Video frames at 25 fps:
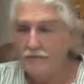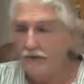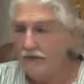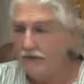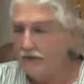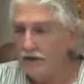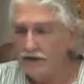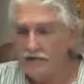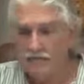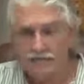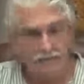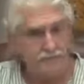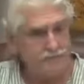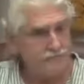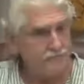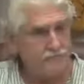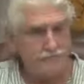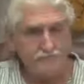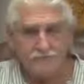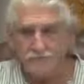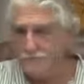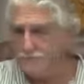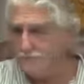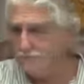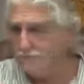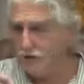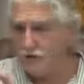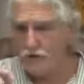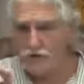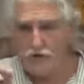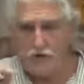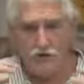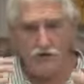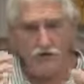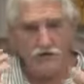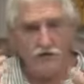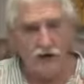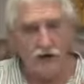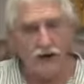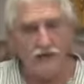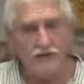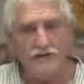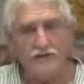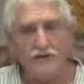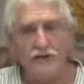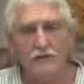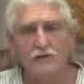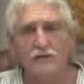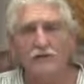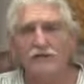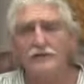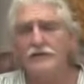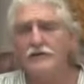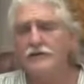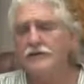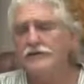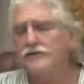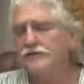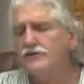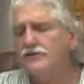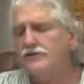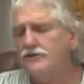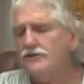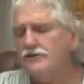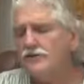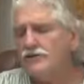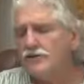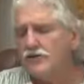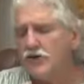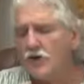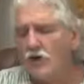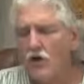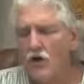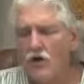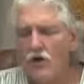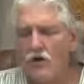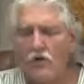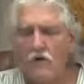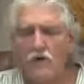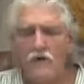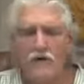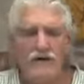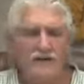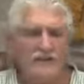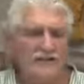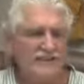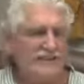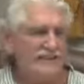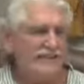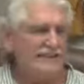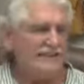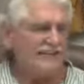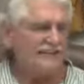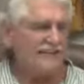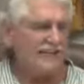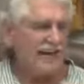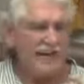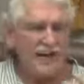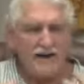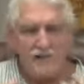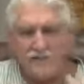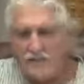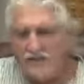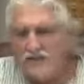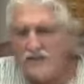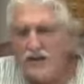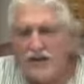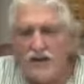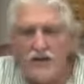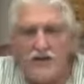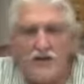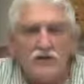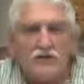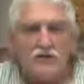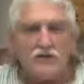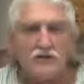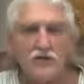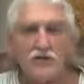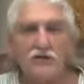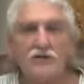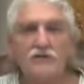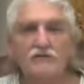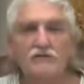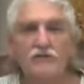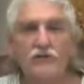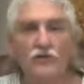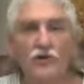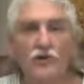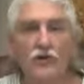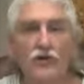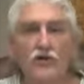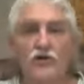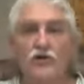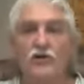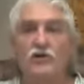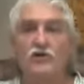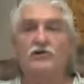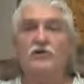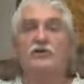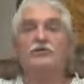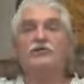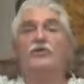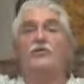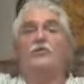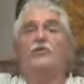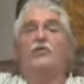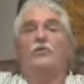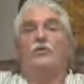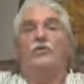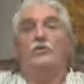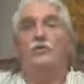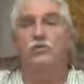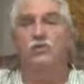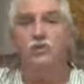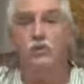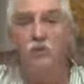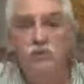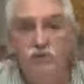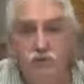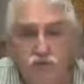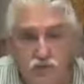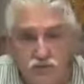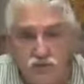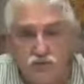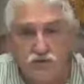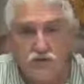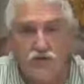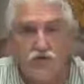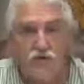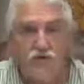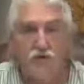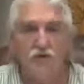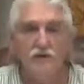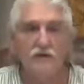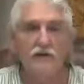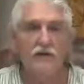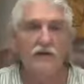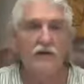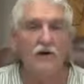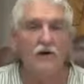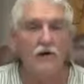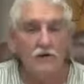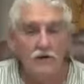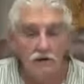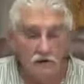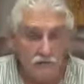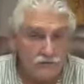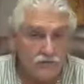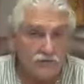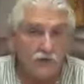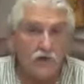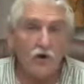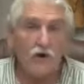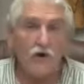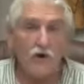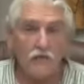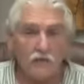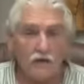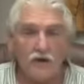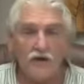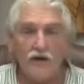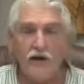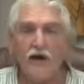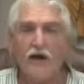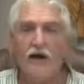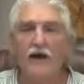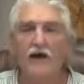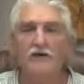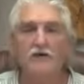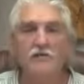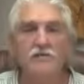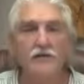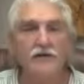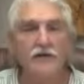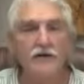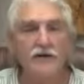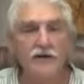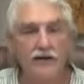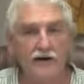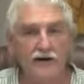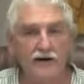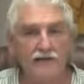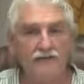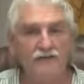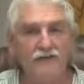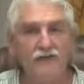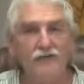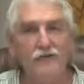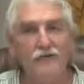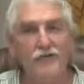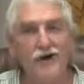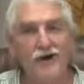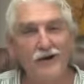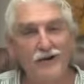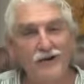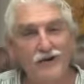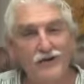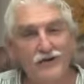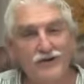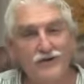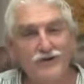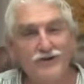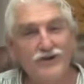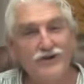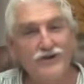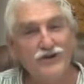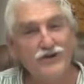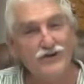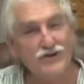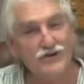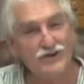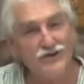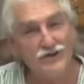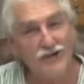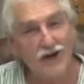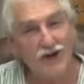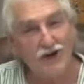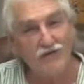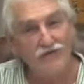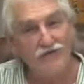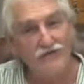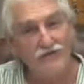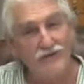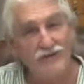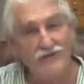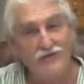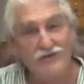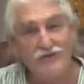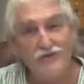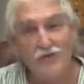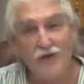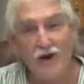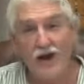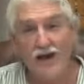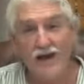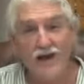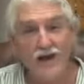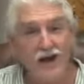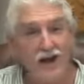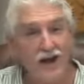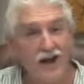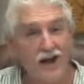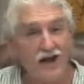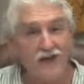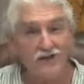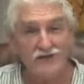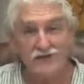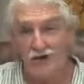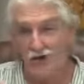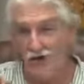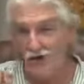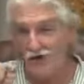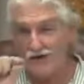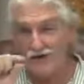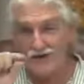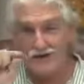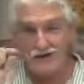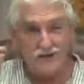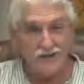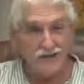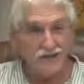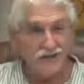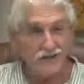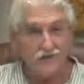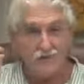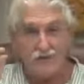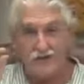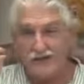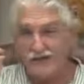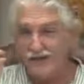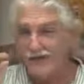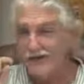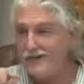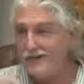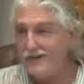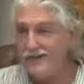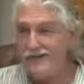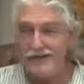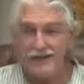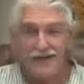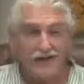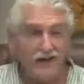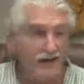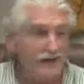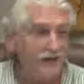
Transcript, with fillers: because when you find someone that is so got everything you're looking for, you just go whoosh. You know, you absorb and you have to be careful about losing yourself. This is why God has all these little bitty